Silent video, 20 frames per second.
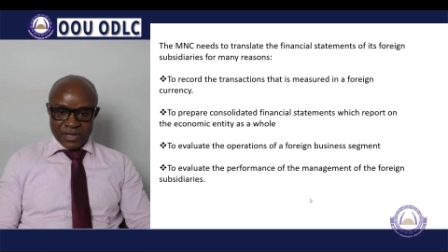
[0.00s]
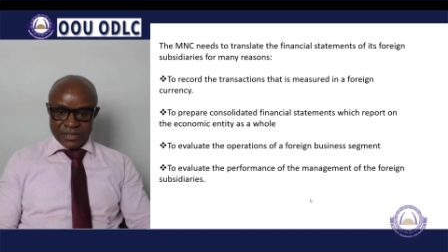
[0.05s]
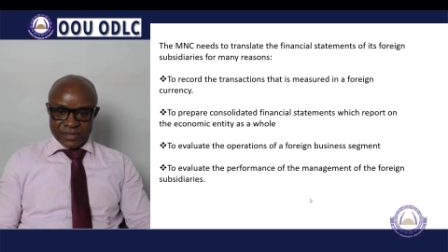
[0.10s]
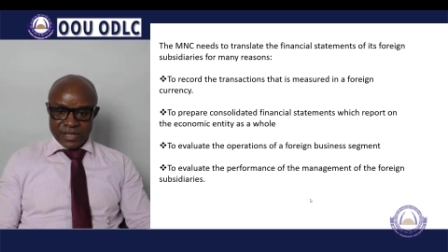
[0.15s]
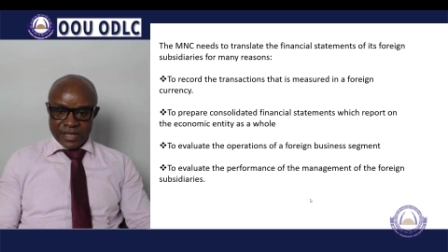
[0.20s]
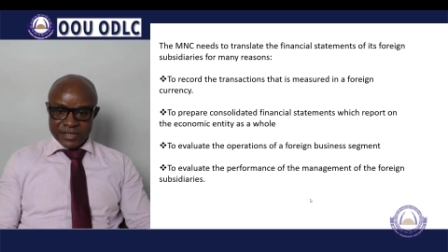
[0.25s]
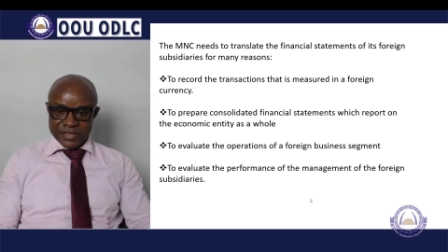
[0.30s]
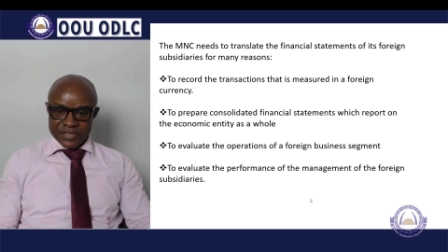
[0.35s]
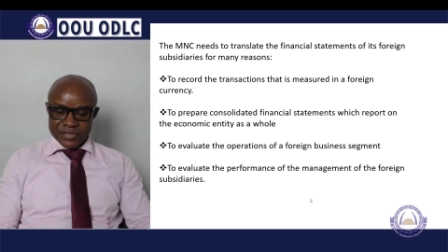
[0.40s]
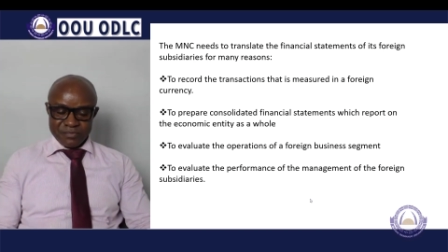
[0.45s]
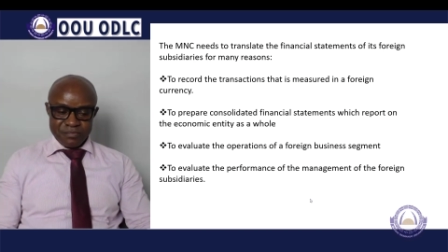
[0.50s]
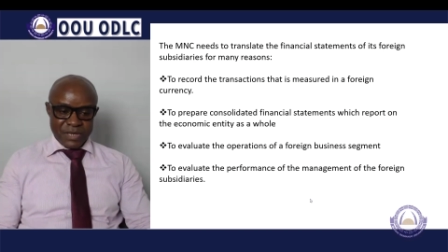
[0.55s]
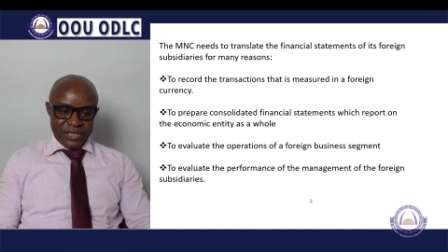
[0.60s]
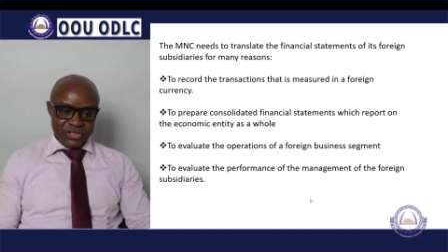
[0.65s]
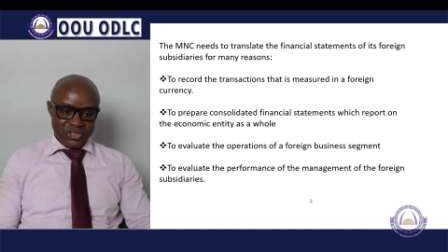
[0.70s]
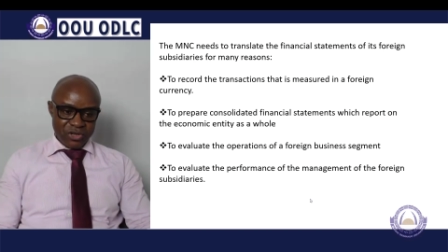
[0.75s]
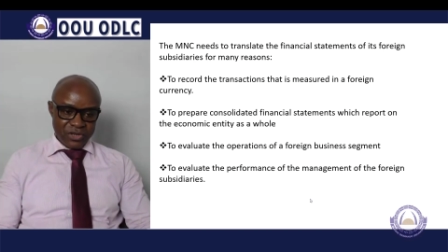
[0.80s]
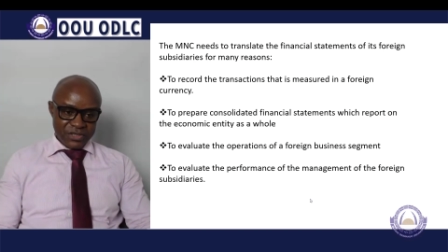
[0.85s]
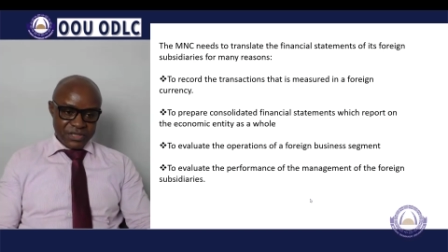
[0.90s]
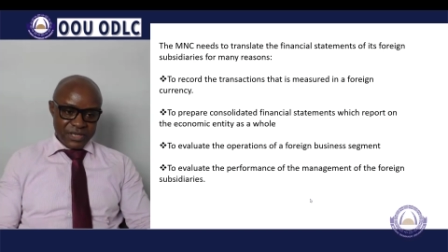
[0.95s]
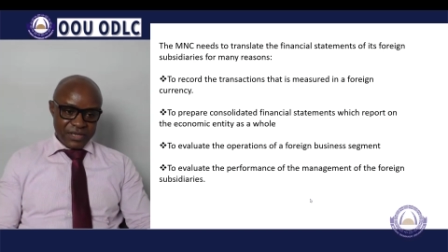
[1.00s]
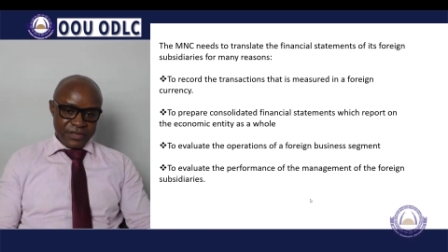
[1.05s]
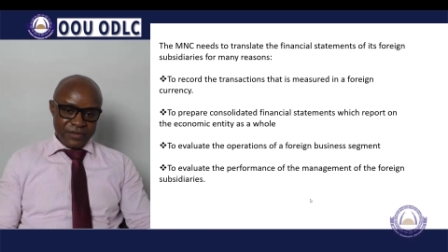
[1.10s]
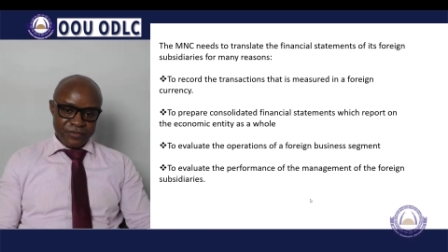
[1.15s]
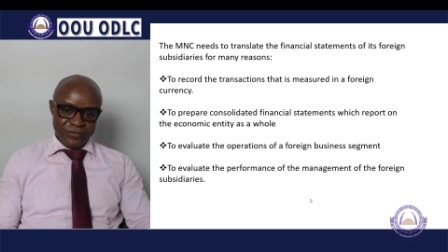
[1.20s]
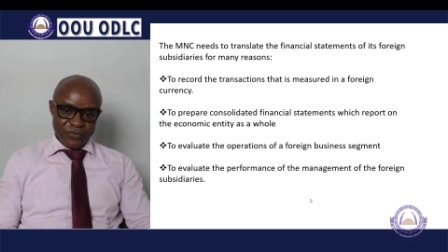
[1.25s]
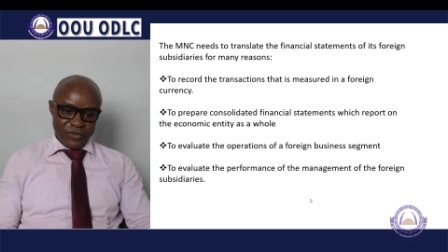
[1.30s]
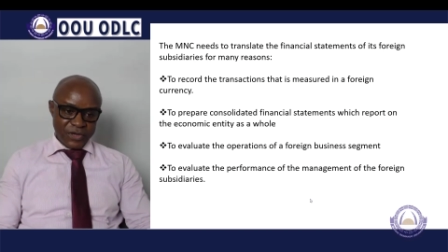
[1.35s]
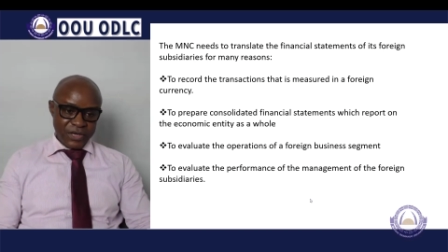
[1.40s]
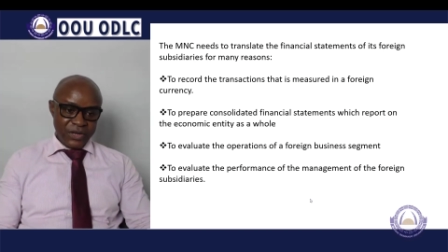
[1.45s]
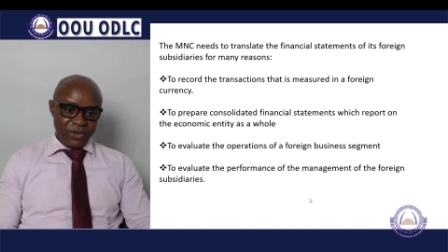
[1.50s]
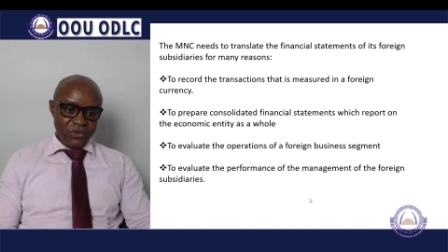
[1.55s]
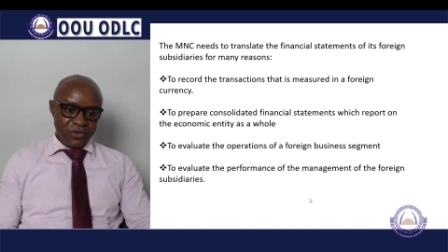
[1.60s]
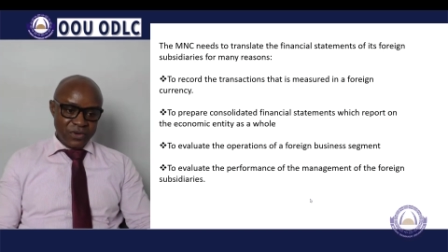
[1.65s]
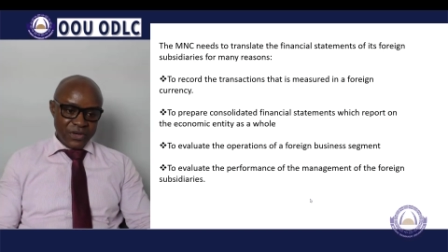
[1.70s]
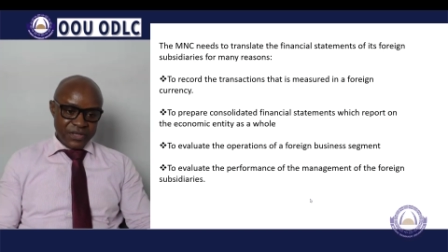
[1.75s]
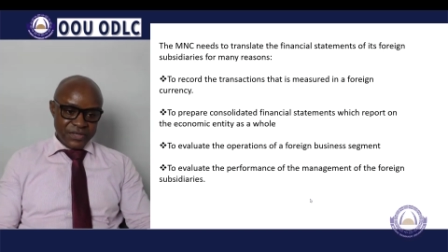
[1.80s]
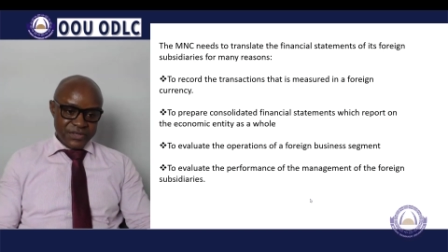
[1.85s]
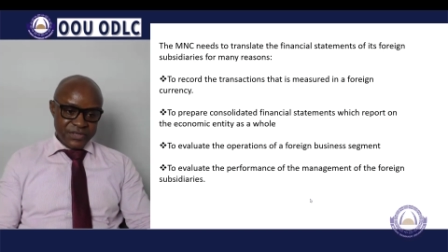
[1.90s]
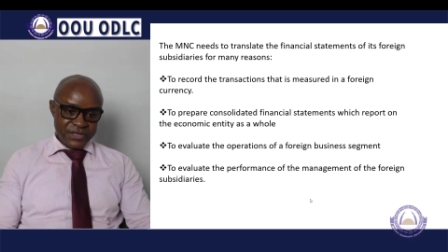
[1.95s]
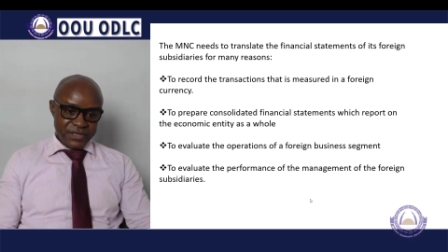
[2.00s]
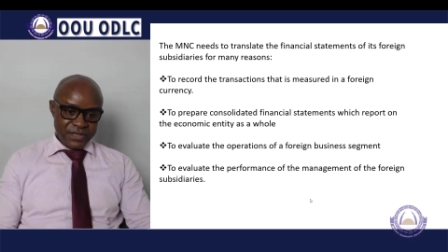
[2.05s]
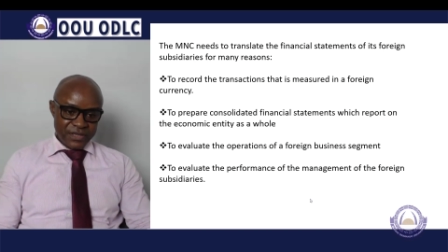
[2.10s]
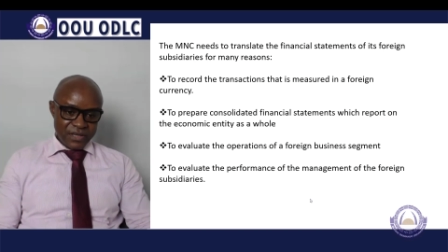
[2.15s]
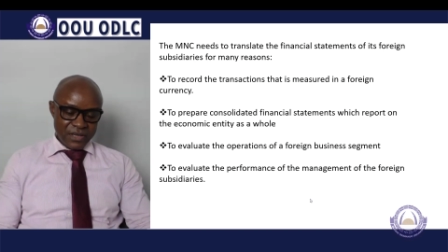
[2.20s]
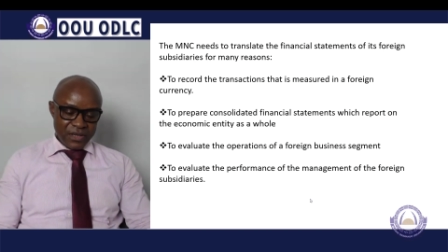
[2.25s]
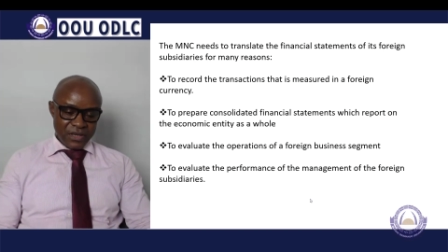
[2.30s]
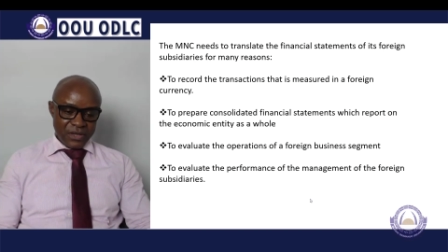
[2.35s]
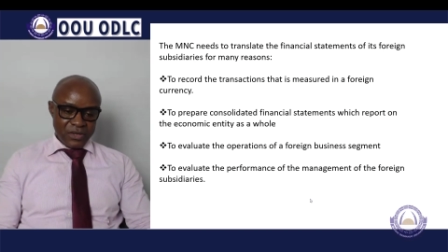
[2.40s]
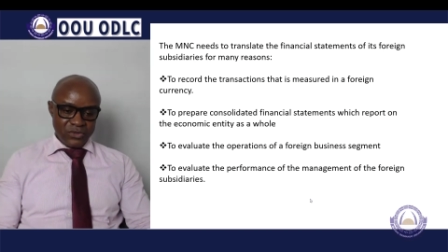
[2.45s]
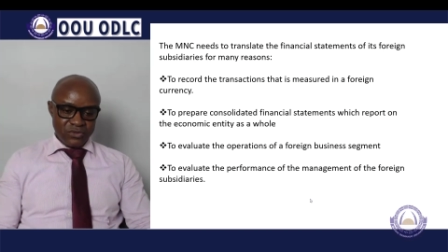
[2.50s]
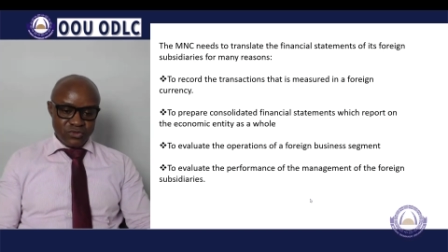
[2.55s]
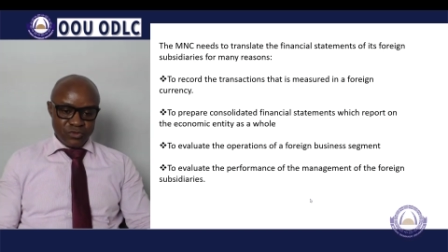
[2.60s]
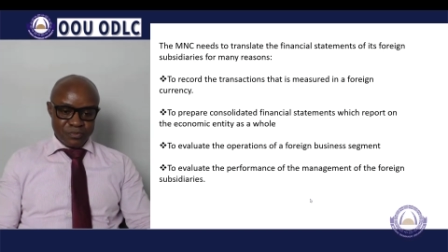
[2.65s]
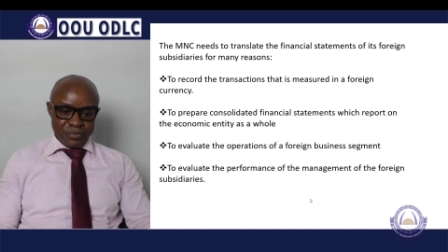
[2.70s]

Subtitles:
that is measured in foreign currency, to